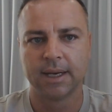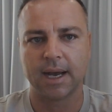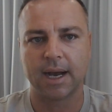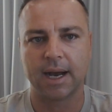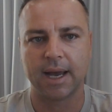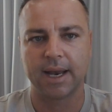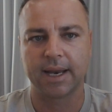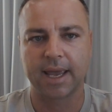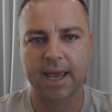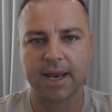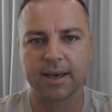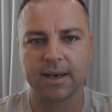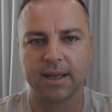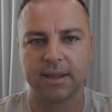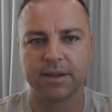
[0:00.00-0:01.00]
And
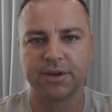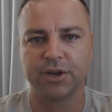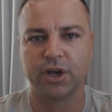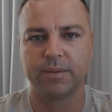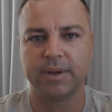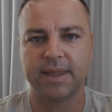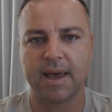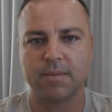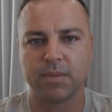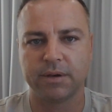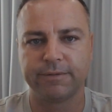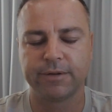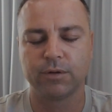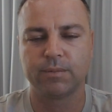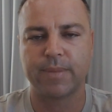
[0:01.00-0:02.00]
again, in the Derby, that
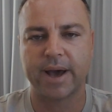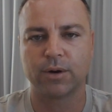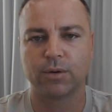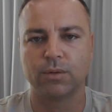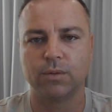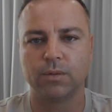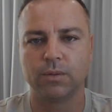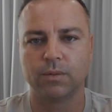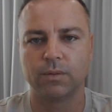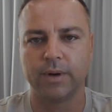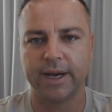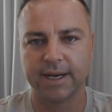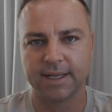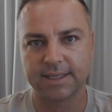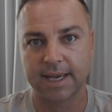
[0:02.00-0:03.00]
midfield battle
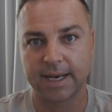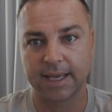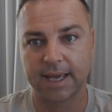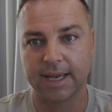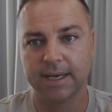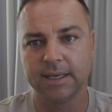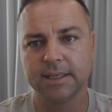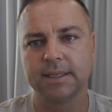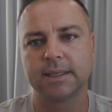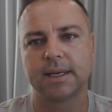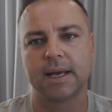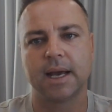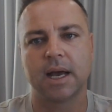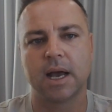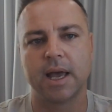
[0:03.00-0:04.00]
reared its head again.
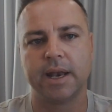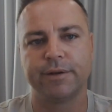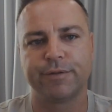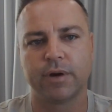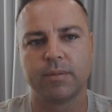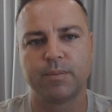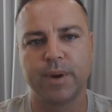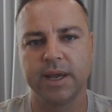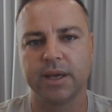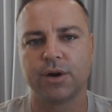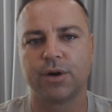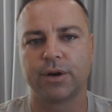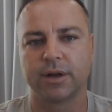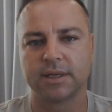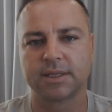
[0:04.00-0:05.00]
And if I'm being
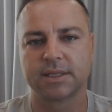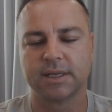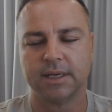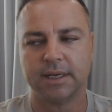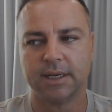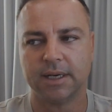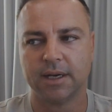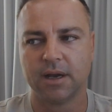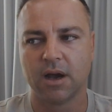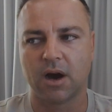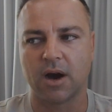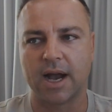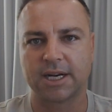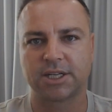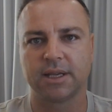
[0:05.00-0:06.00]
honest,
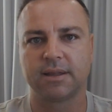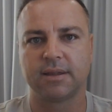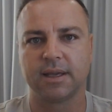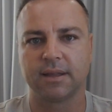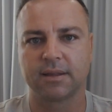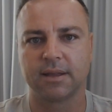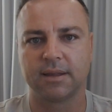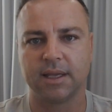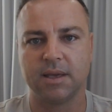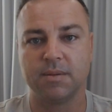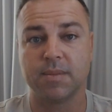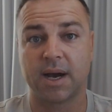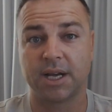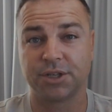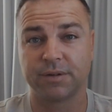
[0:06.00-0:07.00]
I actually think that the
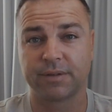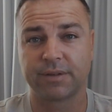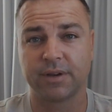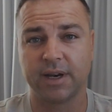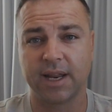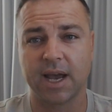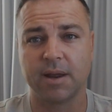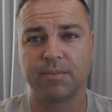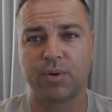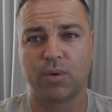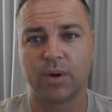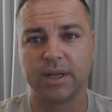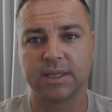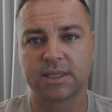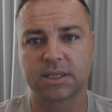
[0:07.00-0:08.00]
margin of 38
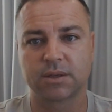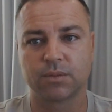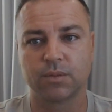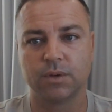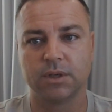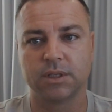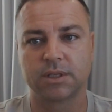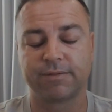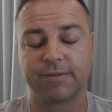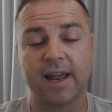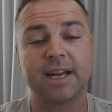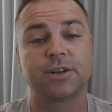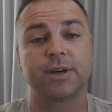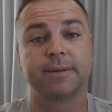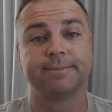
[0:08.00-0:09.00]
points was
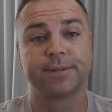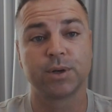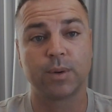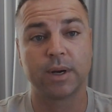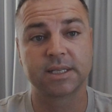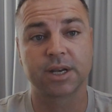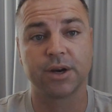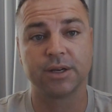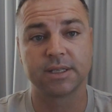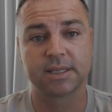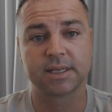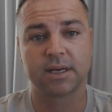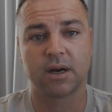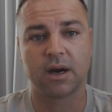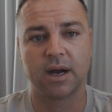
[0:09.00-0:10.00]
flattering to West
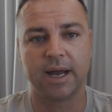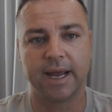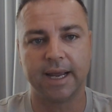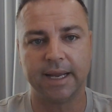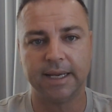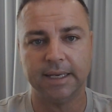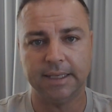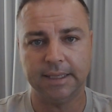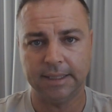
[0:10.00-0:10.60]
Coast. I